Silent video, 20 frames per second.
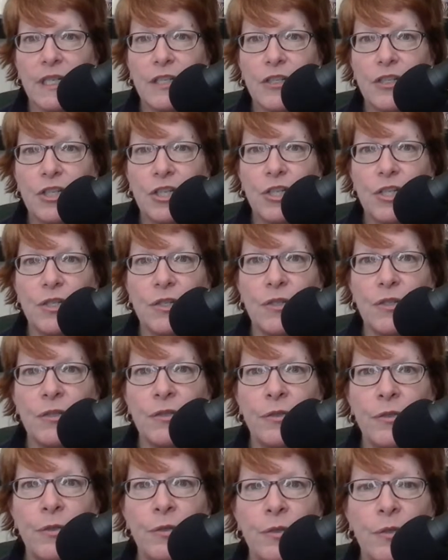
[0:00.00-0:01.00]

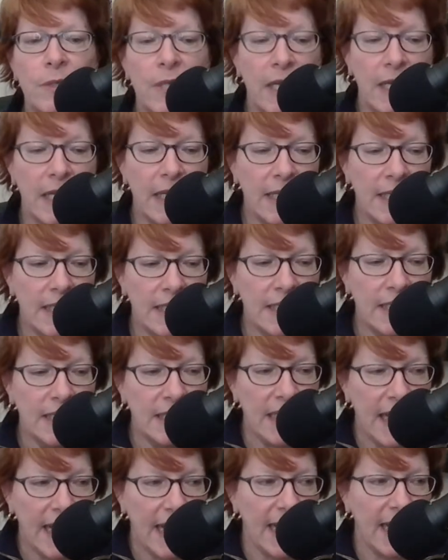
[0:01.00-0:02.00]
to
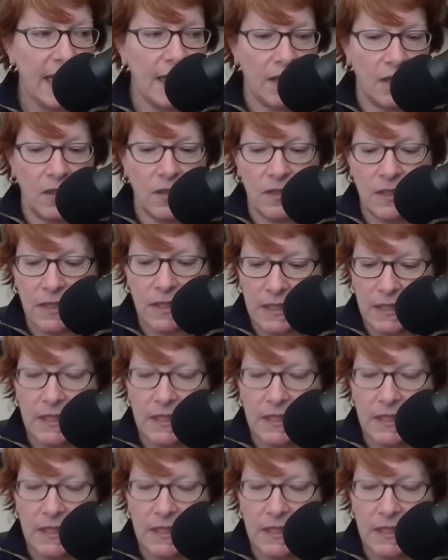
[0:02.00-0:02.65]
tell